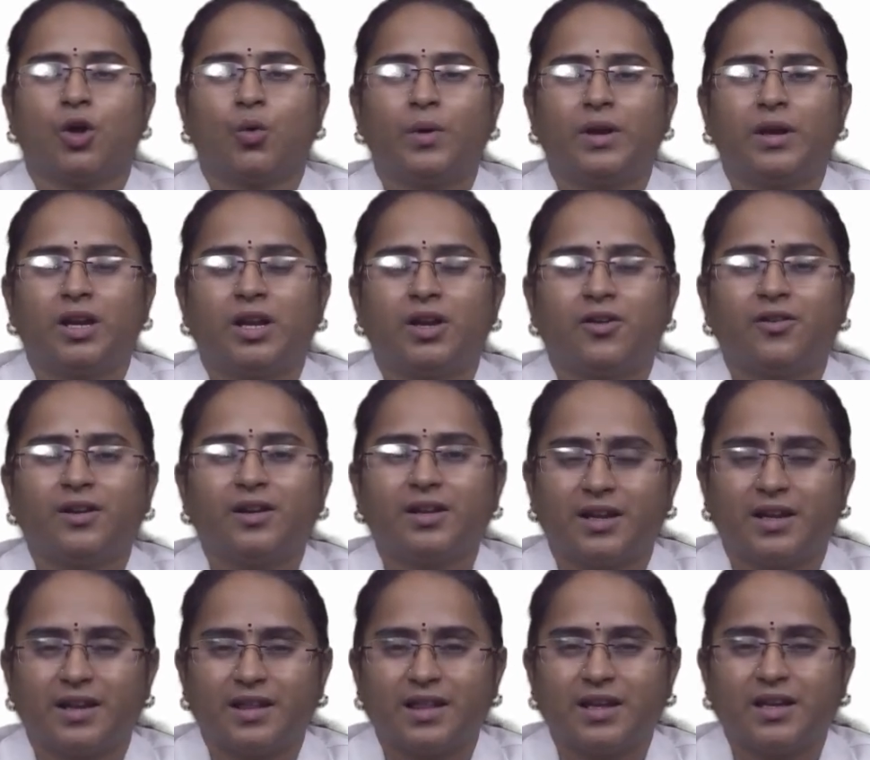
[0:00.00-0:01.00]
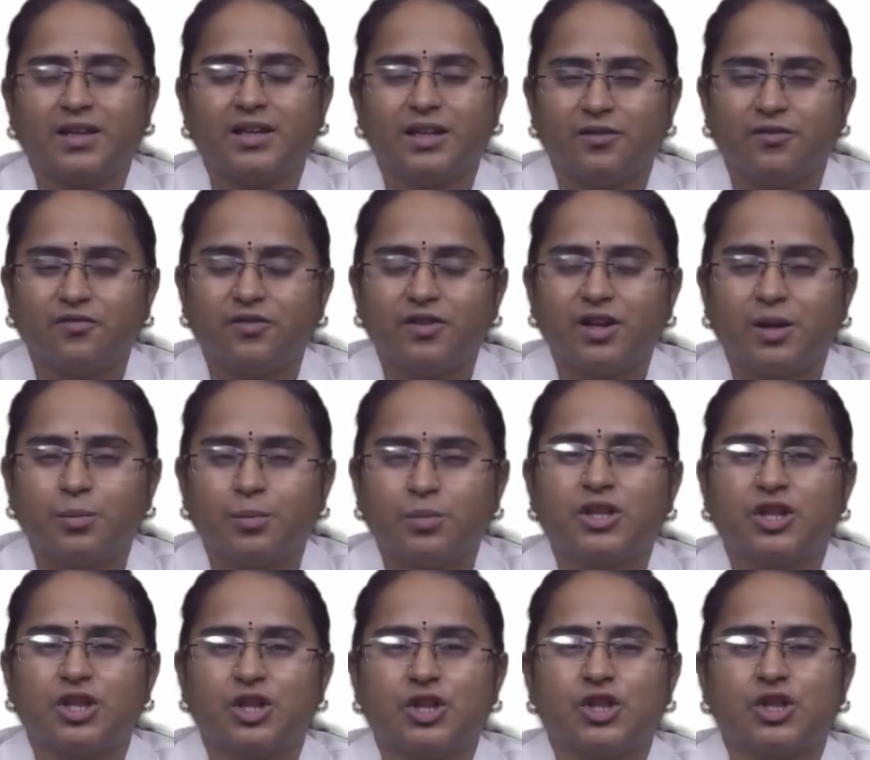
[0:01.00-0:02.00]
Whenever there is an inflamed
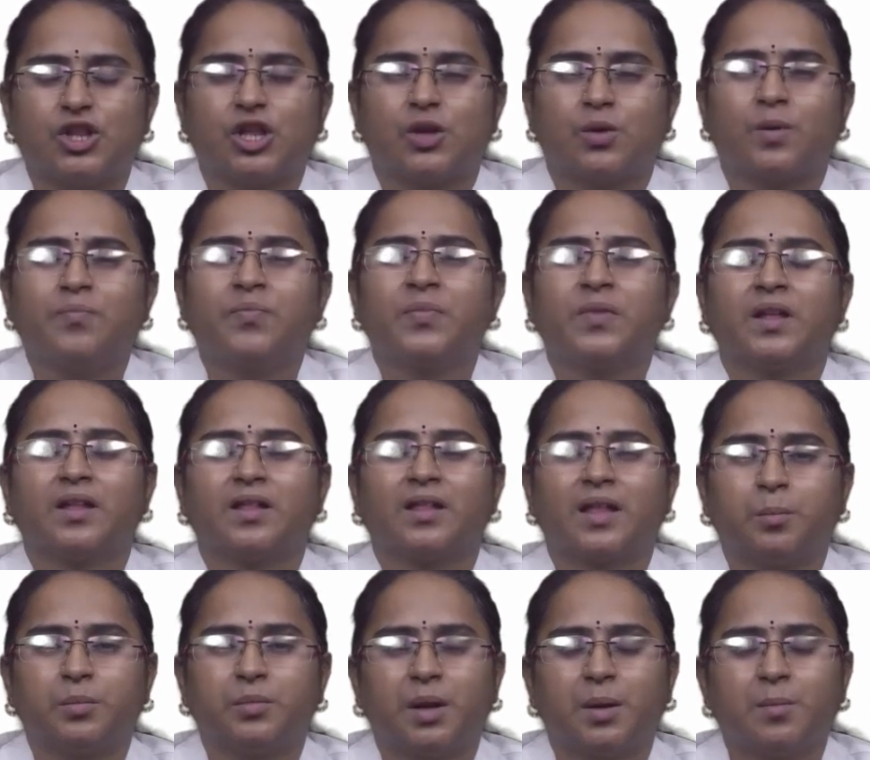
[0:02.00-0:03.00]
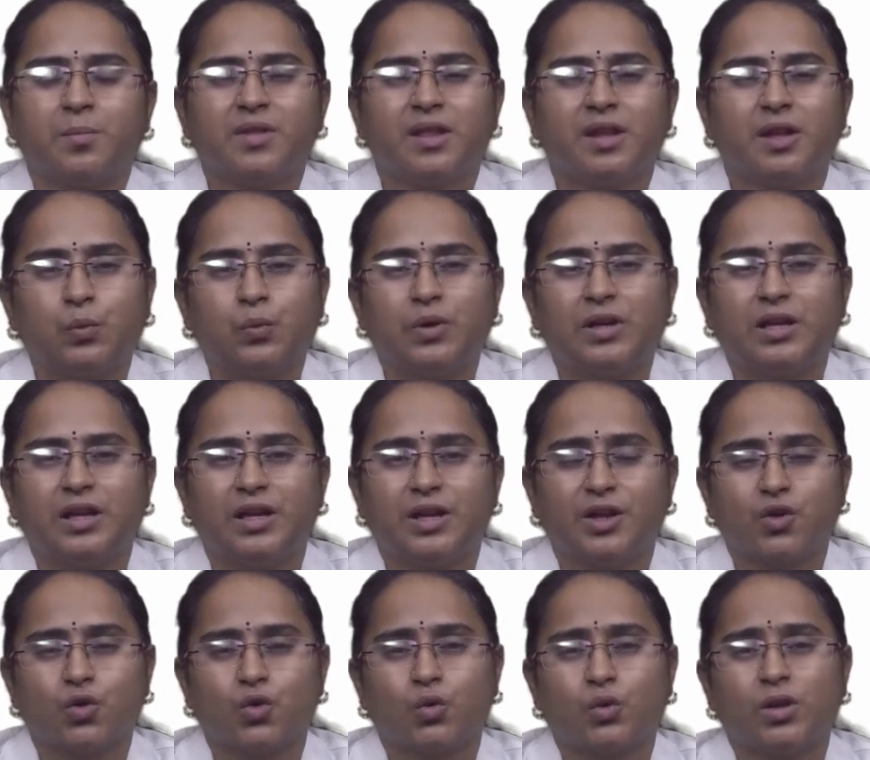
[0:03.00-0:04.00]
gingiva, sometimes it will
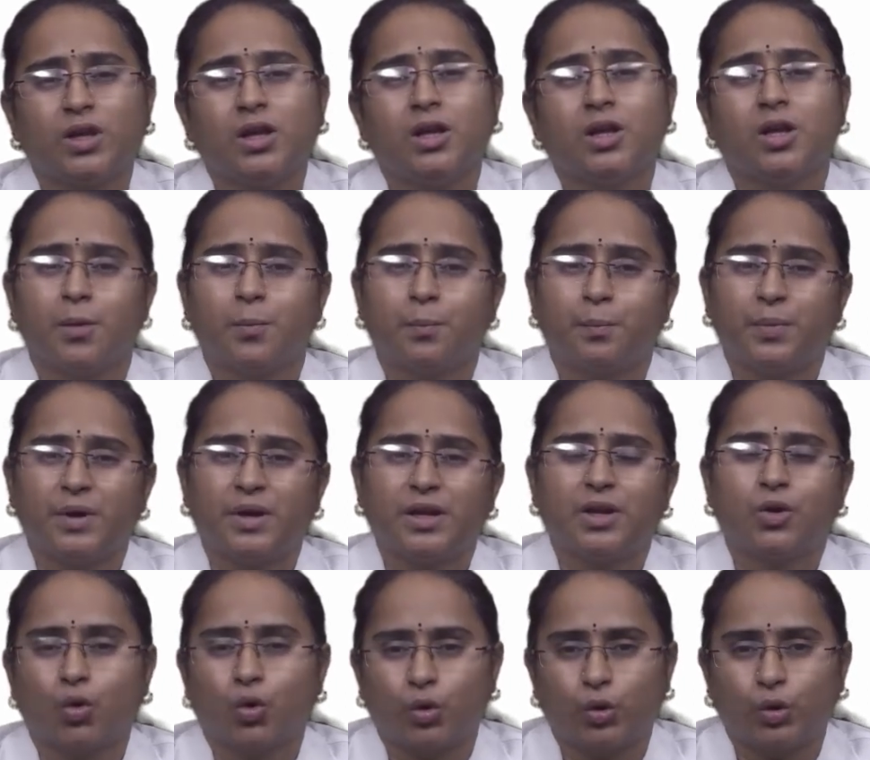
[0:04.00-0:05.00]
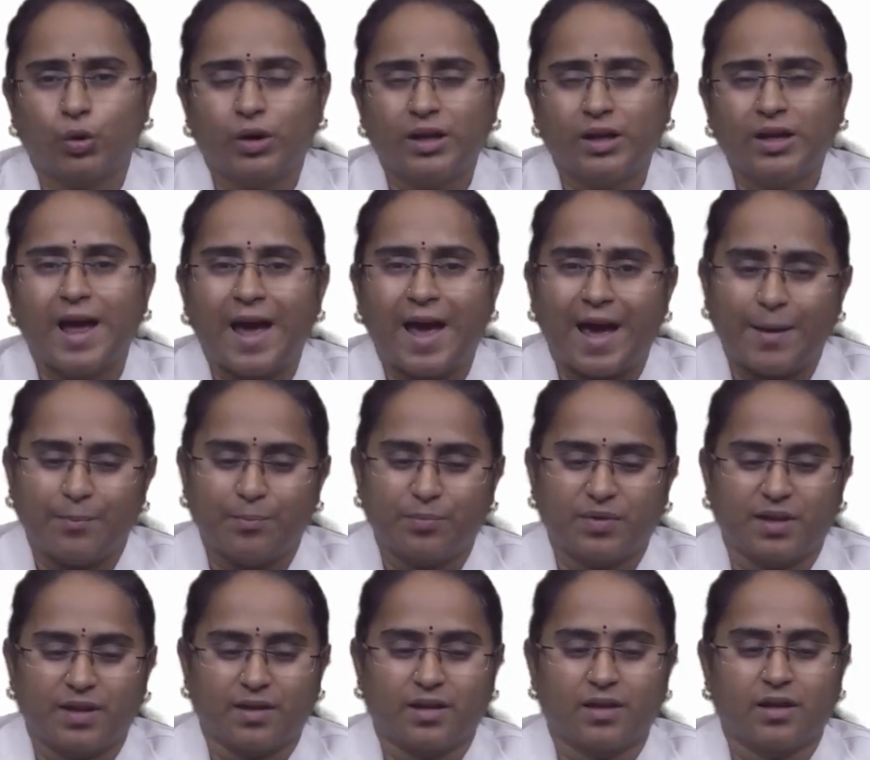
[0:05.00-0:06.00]
lead to the pericoronal
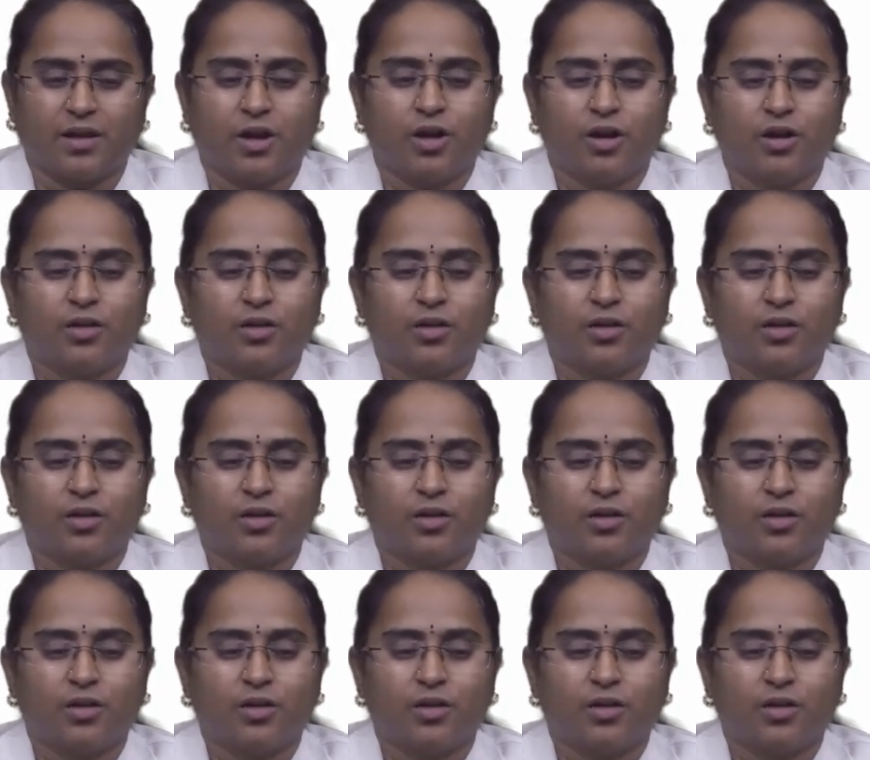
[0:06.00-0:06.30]
abscess.